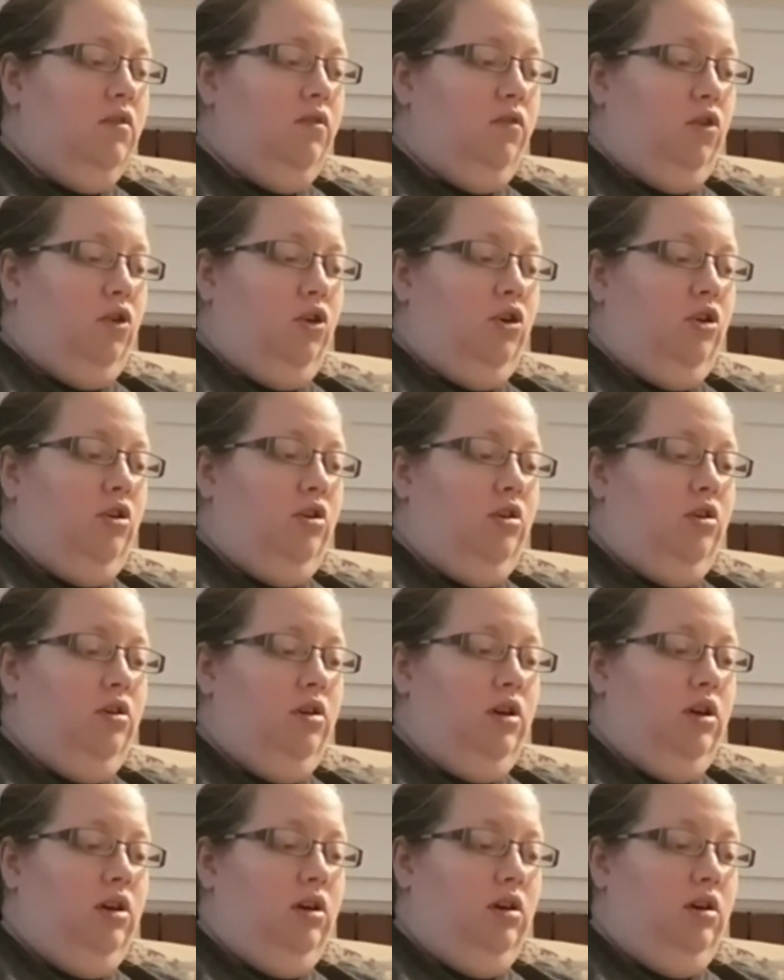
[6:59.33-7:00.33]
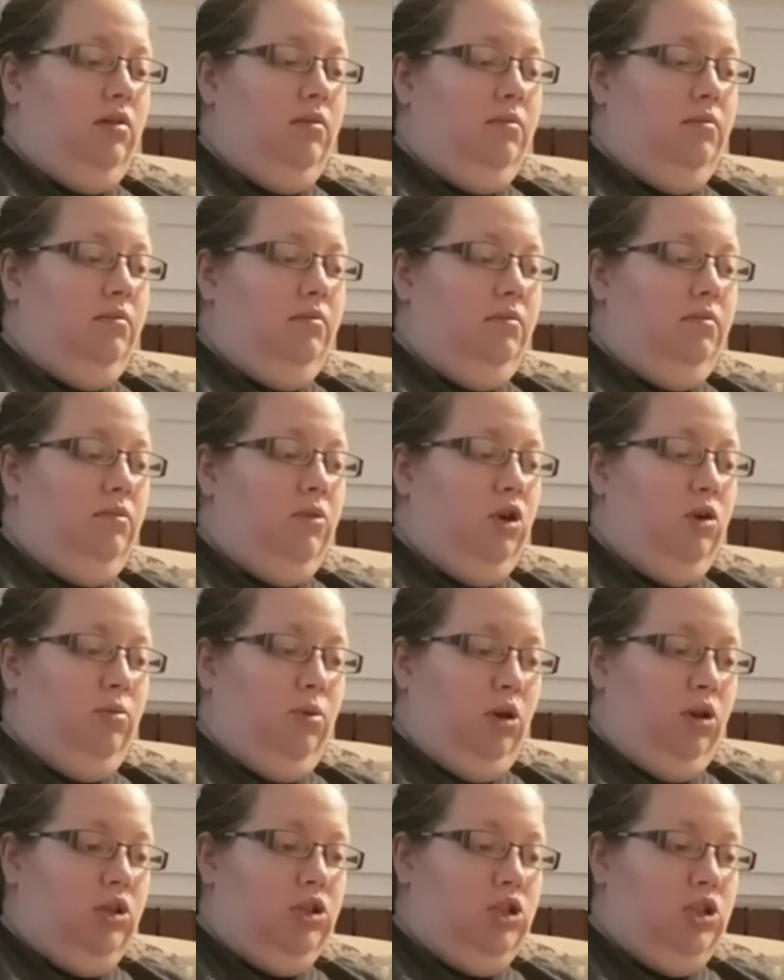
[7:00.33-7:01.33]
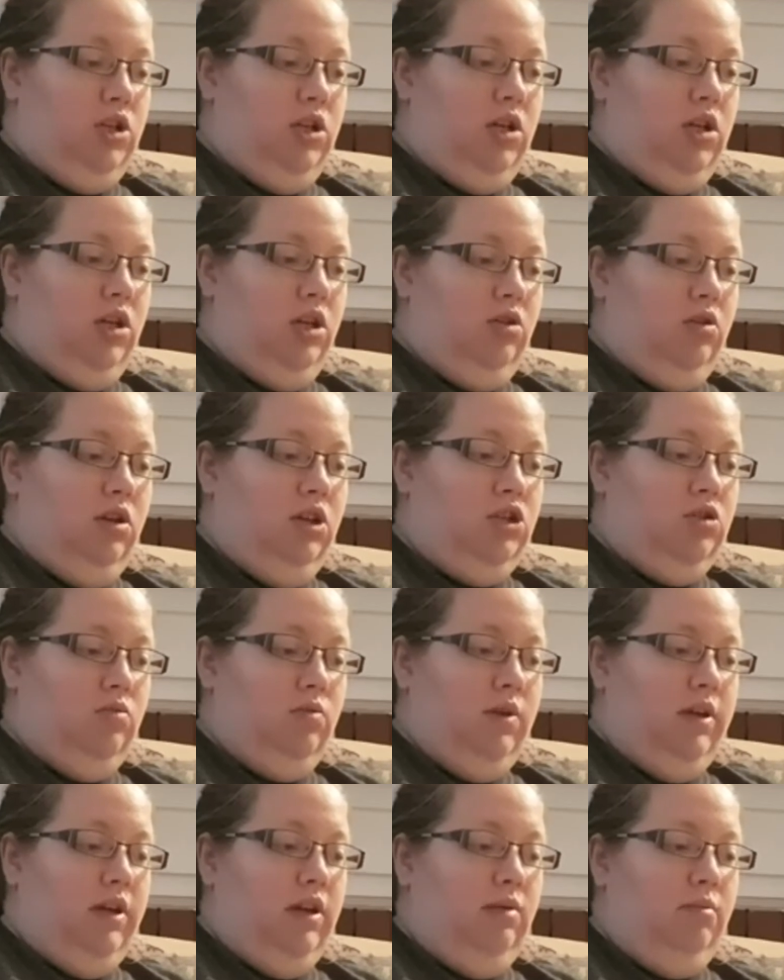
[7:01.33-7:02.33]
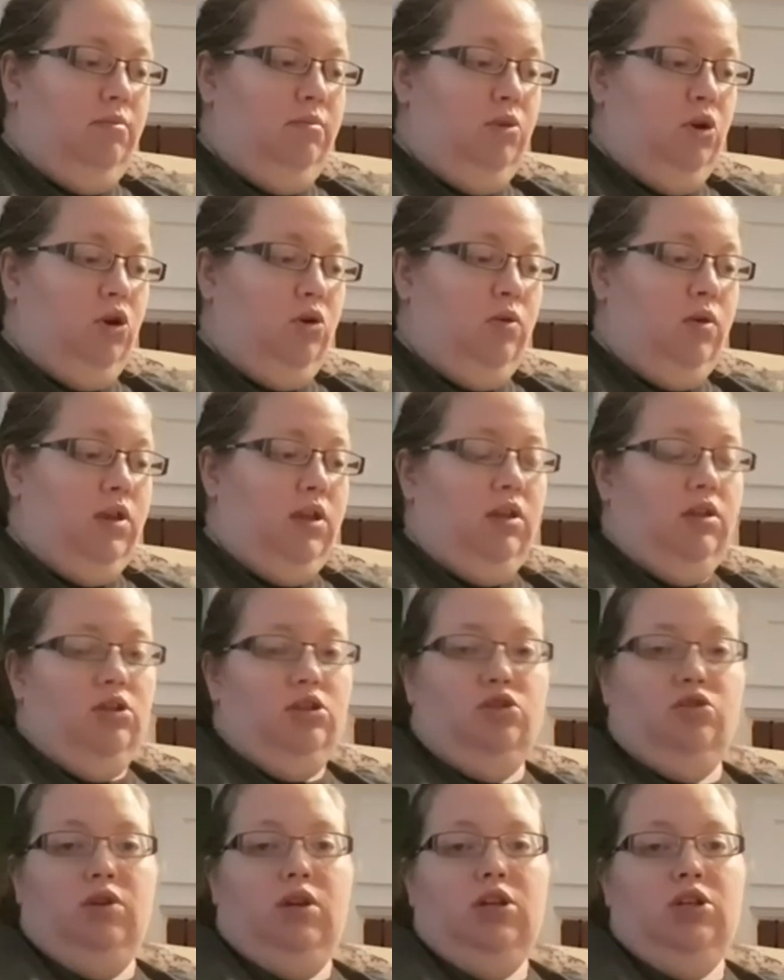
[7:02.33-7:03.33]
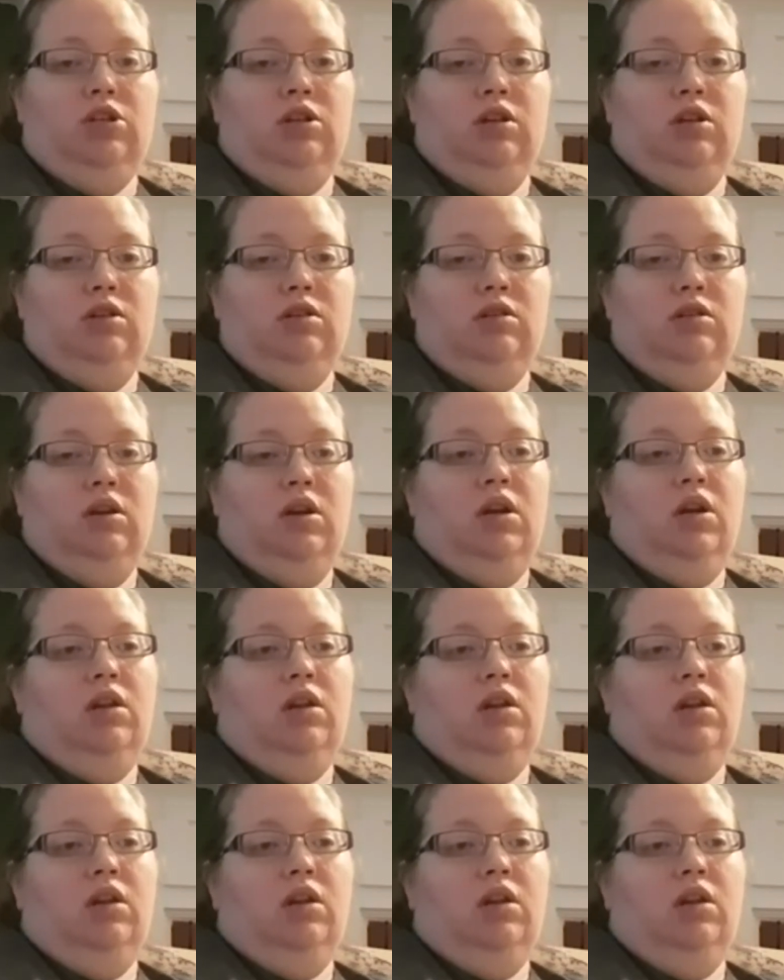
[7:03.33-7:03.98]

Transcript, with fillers: for herbology, need to read a book with illustrations.